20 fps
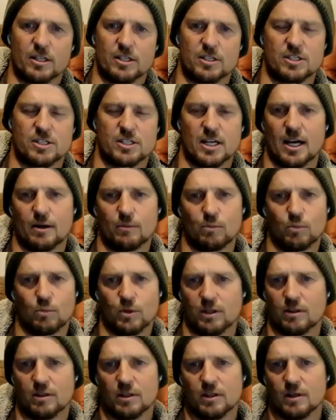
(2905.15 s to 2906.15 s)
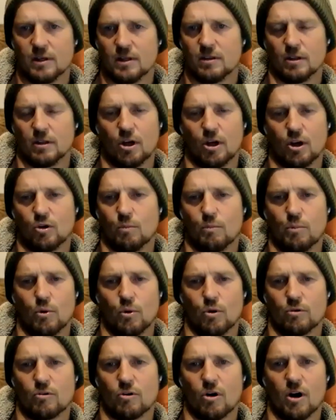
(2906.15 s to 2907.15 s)
I started with the local
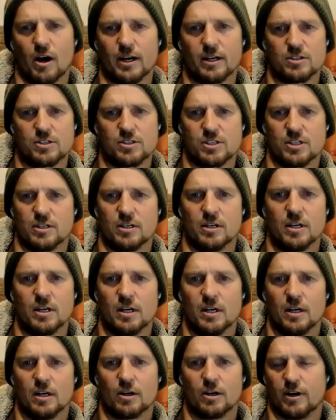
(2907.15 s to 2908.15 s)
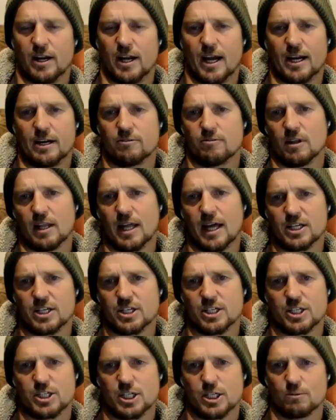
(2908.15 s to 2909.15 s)
board riders and created
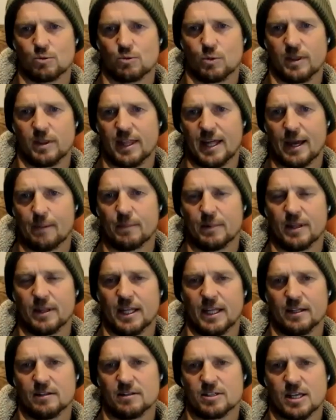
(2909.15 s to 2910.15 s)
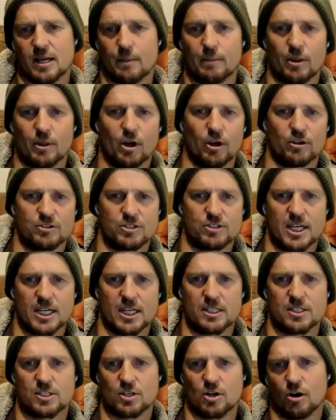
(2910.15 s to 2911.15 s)
relationships with them. And then some of those
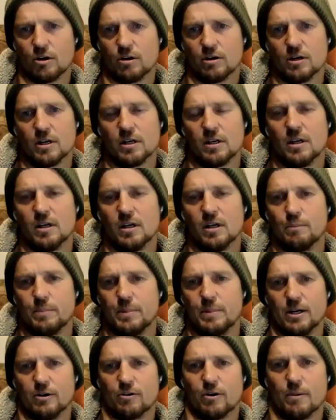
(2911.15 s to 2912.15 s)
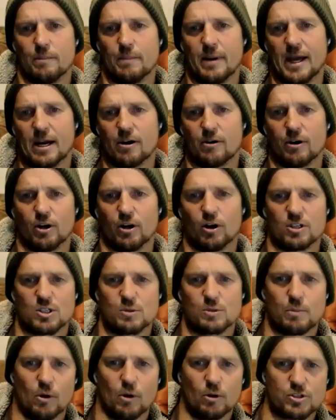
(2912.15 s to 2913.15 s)
kids got bigger and better and got
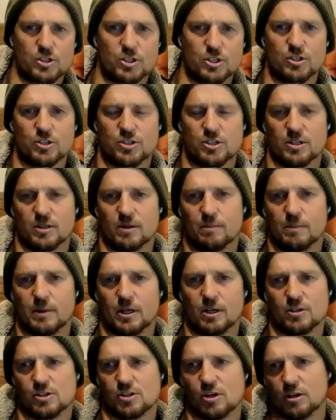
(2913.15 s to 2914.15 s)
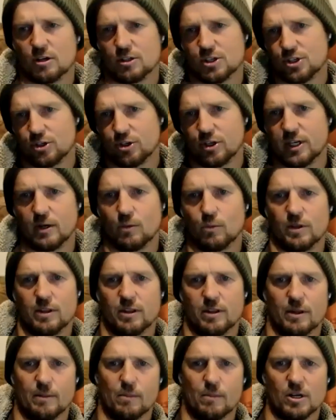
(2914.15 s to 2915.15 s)
sponsors. And because I was shooting
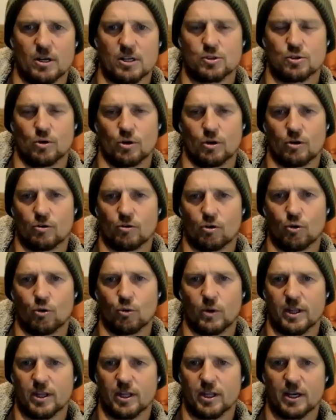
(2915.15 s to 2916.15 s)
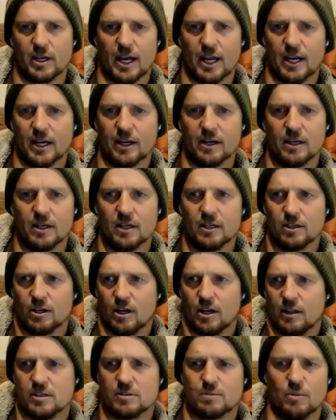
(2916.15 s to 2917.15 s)
with them, I sort of grew with it. And,
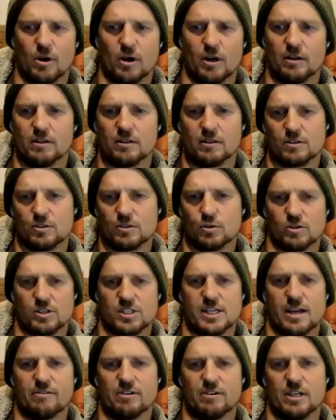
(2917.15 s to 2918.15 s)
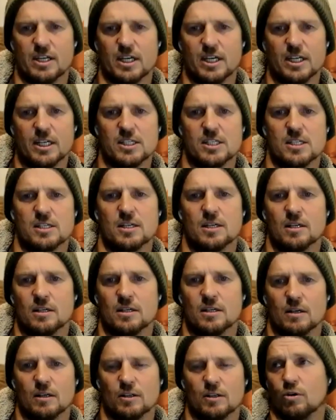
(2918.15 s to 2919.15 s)
this might have took 7 years.
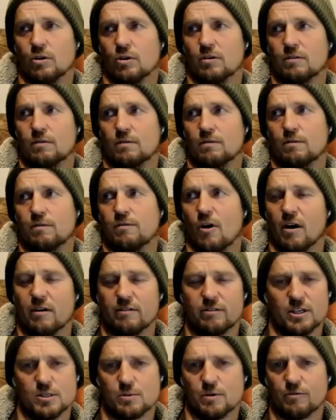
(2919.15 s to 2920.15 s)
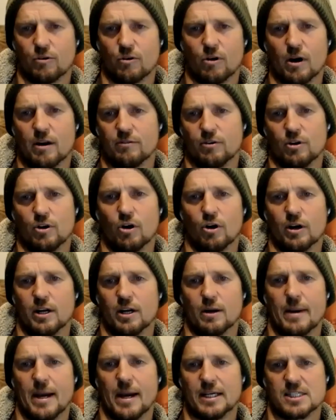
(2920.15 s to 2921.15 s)
It took 5 years before I even got
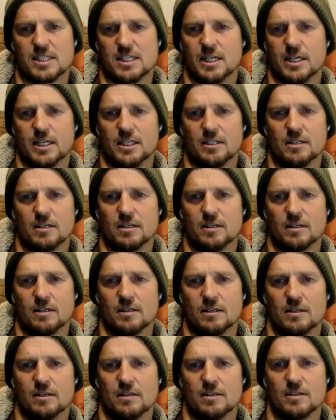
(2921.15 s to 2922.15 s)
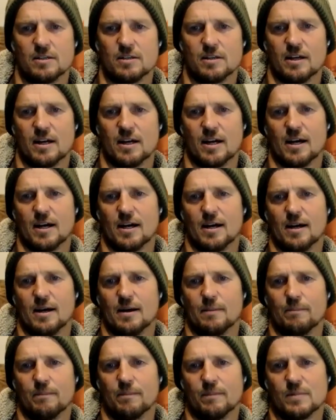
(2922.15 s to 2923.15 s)
in a magazine.
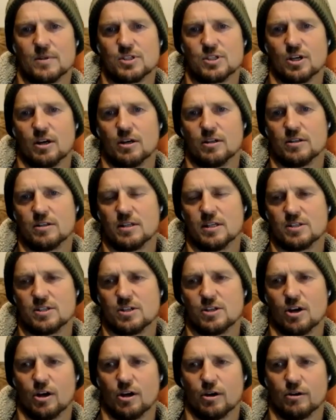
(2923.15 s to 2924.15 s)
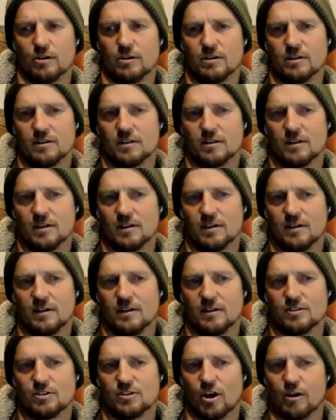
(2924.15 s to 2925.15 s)
So
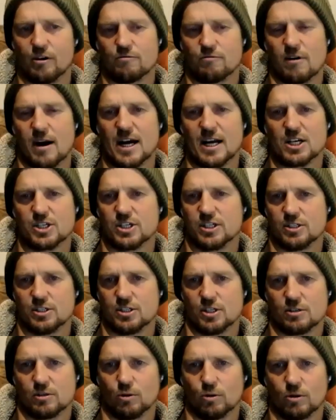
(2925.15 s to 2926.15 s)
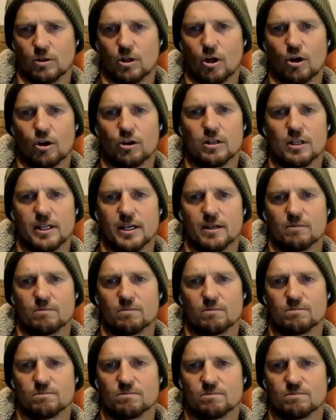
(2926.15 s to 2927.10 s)
don't rush and just look locally.